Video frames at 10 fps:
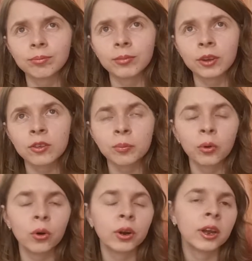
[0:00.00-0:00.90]

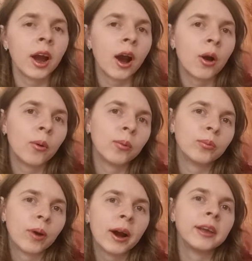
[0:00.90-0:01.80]
exploring how
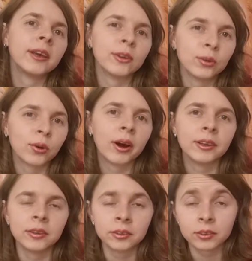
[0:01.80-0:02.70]
I can
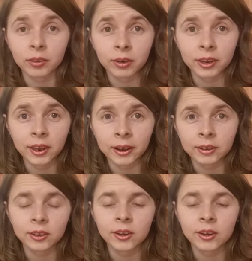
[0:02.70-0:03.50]
write and stuff like that,